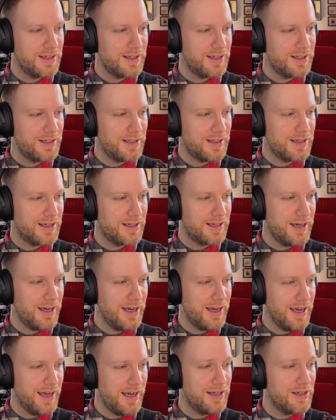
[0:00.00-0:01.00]
Yeah,
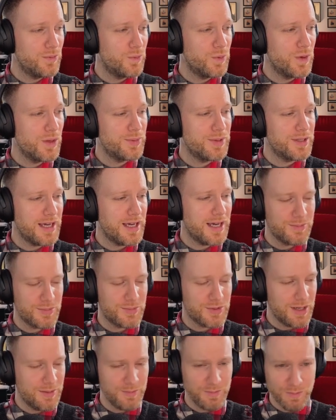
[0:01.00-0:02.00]
uh, and it will be. Yeah, I'm,
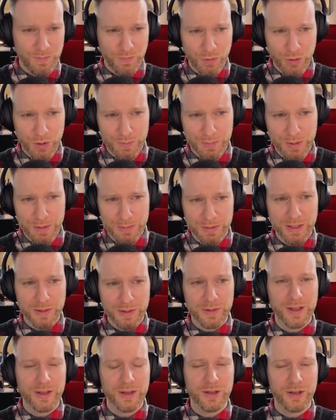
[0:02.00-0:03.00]
I'm, for the people
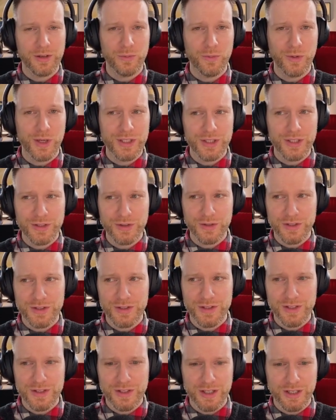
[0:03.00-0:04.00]
that are going to watch this, because
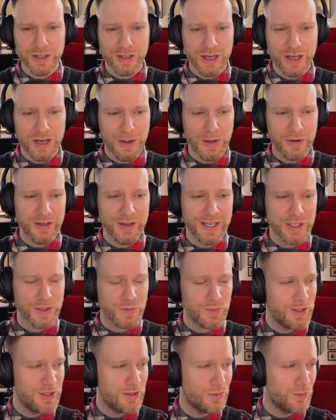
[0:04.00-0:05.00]
it's going to come out next
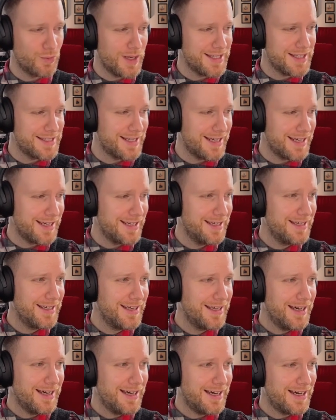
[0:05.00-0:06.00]
week on Wednesday.
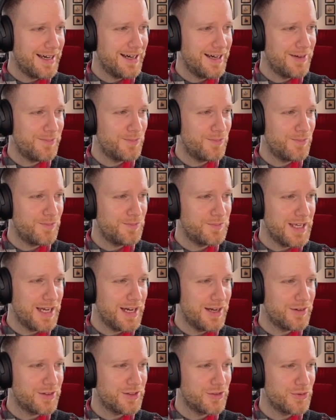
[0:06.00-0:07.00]
Um,
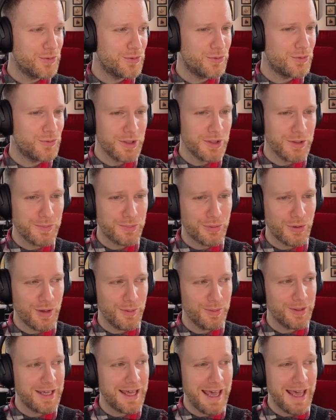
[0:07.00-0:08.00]
yeah, you will
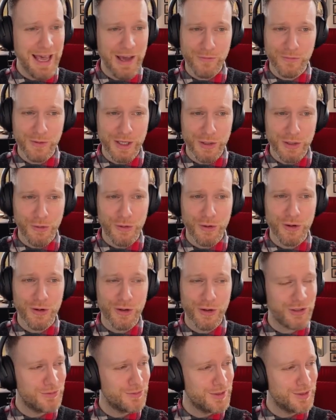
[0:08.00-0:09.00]
probably have one, or
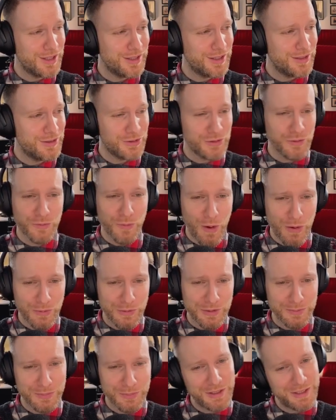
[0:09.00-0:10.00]
you will you
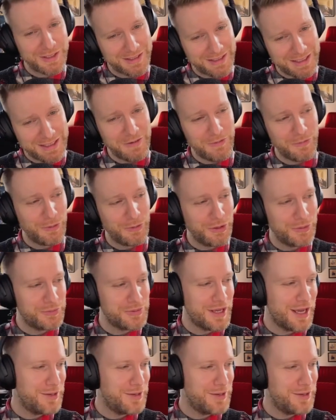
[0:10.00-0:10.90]
won't, but there will be a